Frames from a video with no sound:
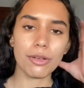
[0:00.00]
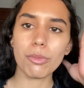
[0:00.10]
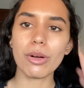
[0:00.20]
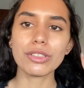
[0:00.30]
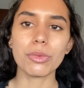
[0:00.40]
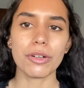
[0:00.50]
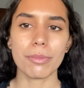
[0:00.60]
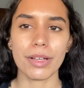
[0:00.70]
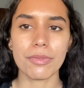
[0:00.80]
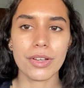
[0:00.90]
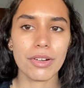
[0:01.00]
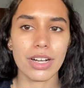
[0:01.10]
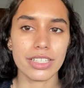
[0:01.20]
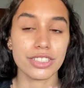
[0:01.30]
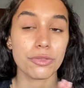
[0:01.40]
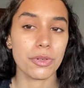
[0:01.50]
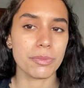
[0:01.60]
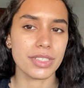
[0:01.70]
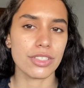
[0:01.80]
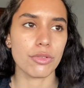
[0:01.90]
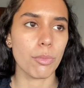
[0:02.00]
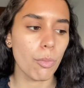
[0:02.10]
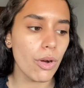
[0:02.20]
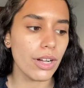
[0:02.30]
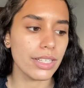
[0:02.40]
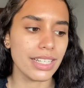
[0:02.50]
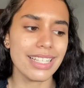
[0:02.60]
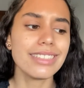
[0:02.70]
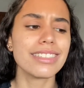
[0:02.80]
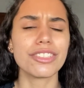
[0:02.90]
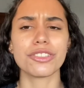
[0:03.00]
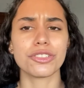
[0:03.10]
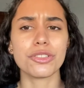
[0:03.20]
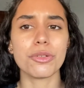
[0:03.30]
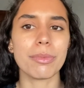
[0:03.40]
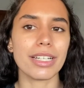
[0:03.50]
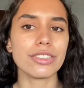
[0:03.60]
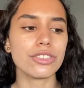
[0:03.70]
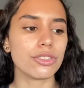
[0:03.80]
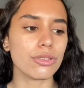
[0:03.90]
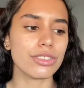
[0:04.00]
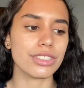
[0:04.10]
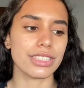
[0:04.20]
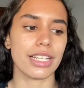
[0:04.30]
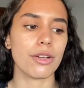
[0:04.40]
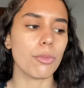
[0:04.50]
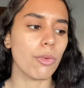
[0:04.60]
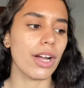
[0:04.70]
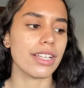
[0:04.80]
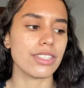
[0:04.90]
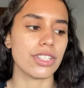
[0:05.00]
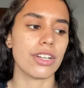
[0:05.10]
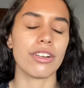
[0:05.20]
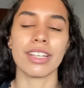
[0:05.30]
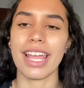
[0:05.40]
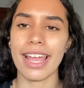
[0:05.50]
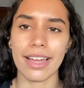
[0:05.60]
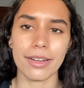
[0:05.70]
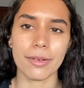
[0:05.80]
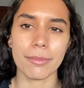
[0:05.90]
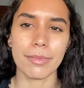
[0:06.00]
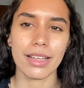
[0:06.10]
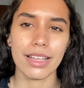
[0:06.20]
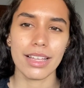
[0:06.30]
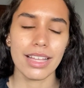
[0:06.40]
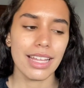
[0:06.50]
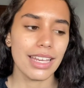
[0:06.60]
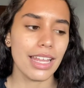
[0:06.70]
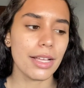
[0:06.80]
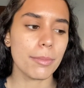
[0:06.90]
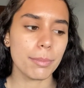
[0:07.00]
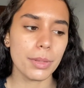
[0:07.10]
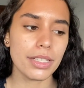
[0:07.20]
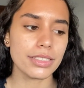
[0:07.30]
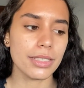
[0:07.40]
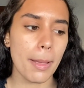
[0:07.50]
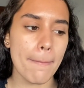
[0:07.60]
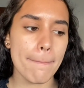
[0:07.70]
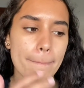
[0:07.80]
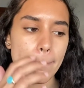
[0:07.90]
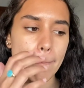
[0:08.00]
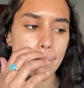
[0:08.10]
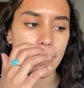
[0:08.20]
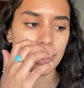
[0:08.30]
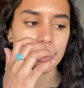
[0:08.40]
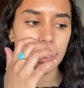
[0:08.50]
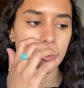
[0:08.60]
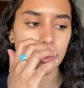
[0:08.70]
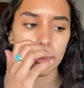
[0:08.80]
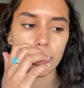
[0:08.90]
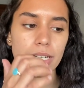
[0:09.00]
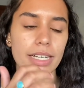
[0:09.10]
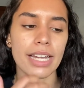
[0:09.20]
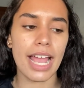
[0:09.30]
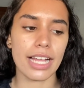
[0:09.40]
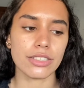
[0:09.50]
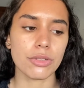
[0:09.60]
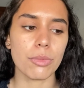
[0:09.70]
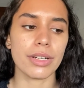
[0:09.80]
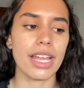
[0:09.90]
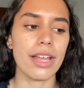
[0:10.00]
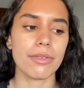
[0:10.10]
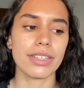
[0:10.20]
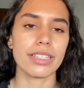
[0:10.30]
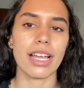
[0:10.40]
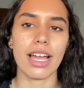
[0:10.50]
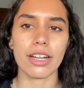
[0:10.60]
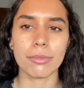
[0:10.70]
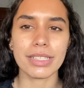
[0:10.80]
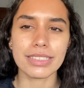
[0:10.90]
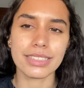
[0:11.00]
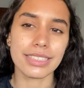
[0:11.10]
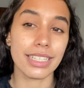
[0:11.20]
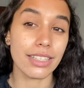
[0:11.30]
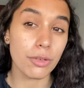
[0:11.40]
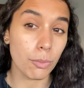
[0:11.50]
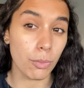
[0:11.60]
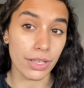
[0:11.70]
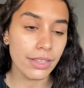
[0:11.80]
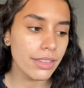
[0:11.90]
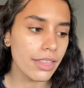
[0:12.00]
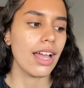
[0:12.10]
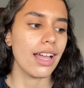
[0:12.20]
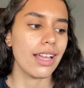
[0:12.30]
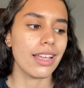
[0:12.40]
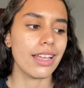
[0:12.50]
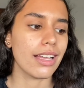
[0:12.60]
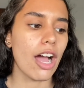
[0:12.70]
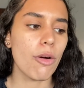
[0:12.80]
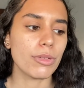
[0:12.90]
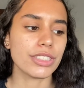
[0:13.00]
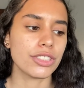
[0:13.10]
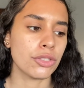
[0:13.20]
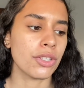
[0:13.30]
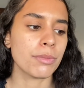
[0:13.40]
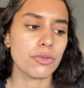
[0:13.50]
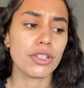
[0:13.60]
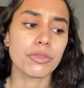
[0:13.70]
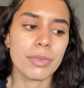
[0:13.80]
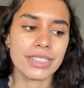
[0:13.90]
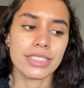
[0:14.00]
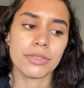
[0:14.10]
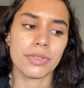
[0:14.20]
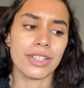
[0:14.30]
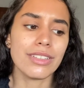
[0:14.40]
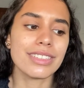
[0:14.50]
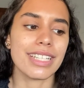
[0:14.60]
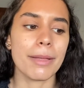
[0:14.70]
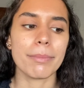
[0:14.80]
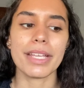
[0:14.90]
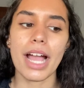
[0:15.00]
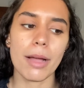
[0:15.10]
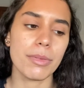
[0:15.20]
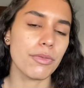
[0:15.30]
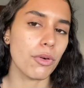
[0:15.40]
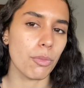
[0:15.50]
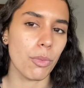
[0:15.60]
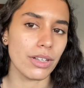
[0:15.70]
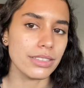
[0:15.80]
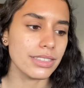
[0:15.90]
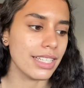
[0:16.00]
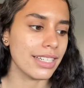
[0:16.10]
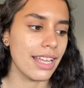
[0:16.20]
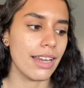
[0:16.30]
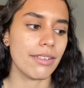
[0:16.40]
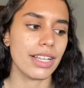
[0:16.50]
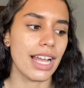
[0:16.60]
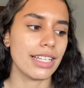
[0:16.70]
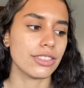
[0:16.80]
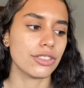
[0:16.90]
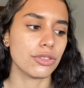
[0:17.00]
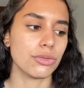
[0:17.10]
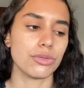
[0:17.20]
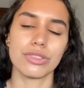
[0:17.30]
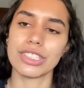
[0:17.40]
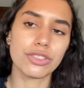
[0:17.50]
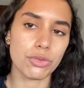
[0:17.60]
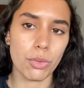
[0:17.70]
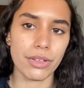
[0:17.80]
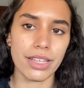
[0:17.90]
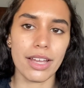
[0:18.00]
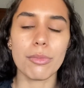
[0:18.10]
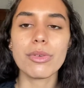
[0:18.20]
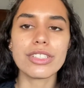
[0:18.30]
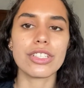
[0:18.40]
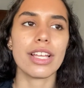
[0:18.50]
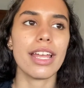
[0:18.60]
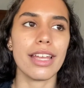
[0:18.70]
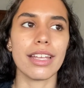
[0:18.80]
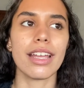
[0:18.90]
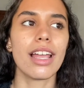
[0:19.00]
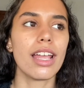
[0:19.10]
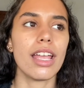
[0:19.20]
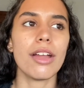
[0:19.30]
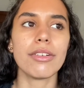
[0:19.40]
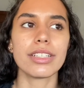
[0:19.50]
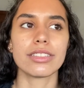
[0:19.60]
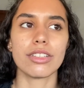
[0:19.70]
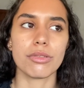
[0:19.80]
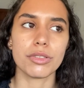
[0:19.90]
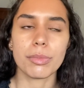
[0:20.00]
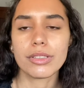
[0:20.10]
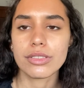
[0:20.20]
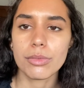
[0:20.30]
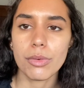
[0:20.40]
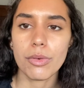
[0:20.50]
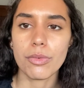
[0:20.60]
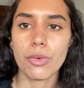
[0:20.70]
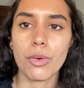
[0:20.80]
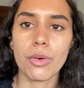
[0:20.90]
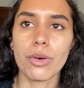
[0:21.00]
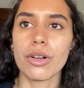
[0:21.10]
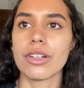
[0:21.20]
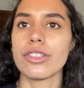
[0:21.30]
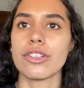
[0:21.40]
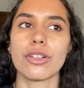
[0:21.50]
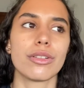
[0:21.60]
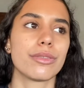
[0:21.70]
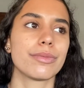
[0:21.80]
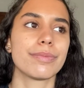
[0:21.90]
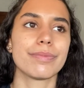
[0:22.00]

was one of my favorite characters from season 1 and season 2, but I just don't understand why he cheated on Adam. Like, plus makes him look like an asshole when everything that Adam is dealing with, and how much it took him to express his feelings and be happy for once, and Eric has to destroy that. Which, hey, Eric is not responsible for, you know,